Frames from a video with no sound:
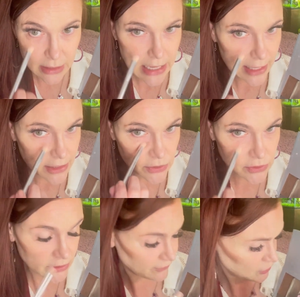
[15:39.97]
I
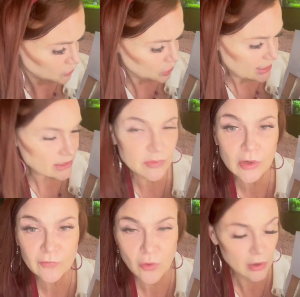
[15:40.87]
used a few shades
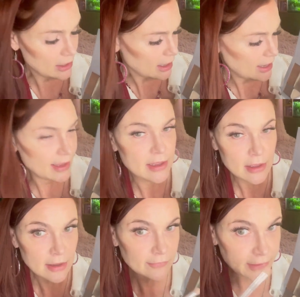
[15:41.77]
before I
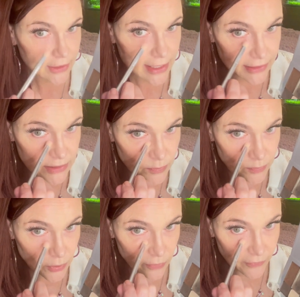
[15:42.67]
figured out this
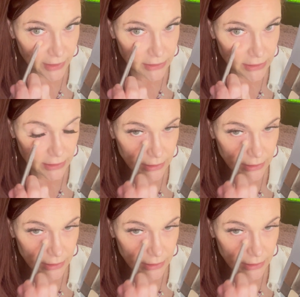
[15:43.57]
perfect